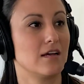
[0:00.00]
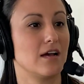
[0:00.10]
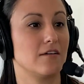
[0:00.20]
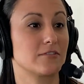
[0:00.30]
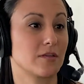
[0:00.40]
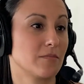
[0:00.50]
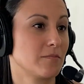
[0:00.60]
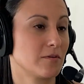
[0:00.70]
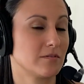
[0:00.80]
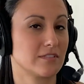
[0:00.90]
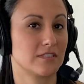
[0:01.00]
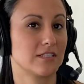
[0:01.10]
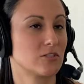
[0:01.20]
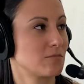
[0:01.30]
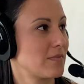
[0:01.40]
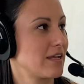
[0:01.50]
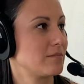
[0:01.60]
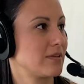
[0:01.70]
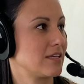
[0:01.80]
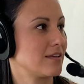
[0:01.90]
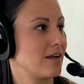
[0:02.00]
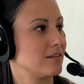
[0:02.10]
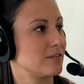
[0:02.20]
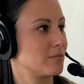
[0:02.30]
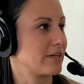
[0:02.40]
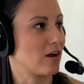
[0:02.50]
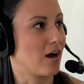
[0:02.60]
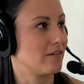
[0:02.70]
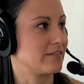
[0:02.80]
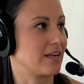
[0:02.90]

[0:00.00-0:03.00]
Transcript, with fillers: Uh, for some people, sensation might be a little bit off,